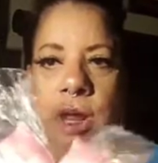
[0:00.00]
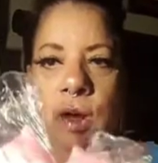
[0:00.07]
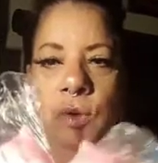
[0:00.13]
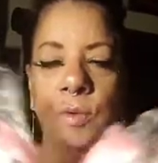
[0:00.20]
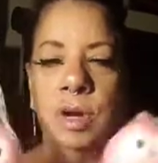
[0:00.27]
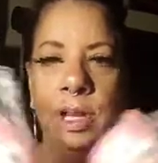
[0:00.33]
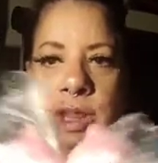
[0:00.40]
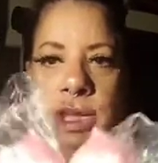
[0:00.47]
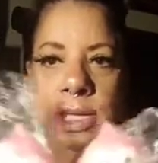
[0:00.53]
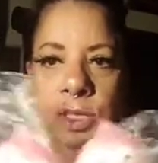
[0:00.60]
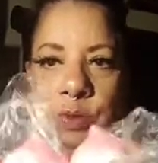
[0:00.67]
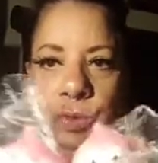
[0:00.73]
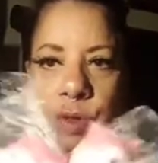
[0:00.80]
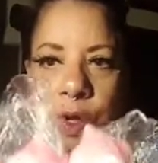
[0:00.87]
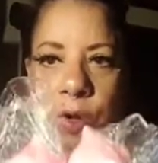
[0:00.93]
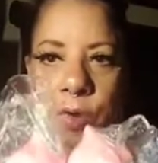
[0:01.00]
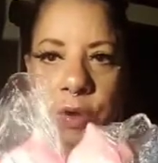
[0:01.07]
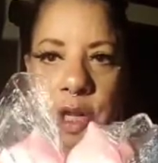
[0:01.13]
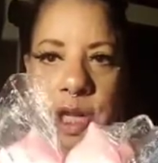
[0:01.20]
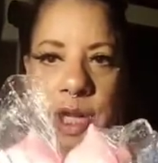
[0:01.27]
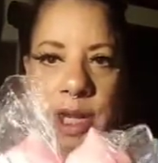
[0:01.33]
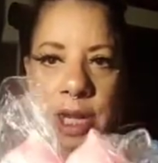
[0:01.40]
one of these will go
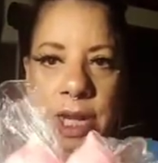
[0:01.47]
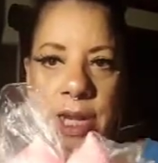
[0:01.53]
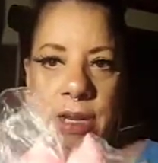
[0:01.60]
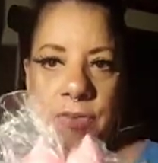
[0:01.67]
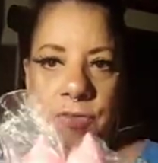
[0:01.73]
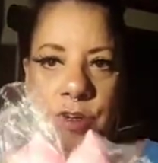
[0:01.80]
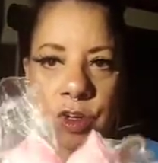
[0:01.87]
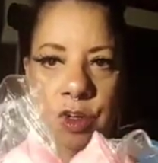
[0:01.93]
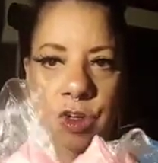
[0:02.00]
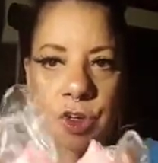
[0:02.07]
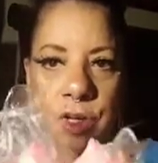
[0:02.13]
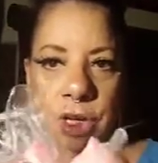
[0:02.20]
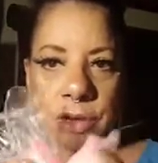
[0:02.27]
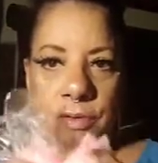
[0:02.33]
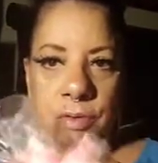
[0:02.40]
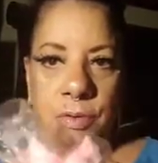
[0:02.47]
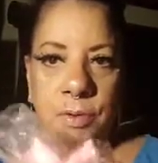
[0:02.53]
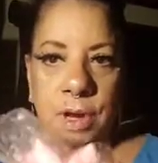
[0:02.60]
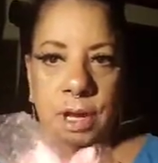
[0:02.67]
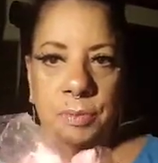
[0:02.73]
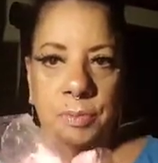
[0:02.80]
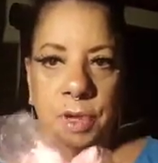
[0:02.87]
in a future giveaway.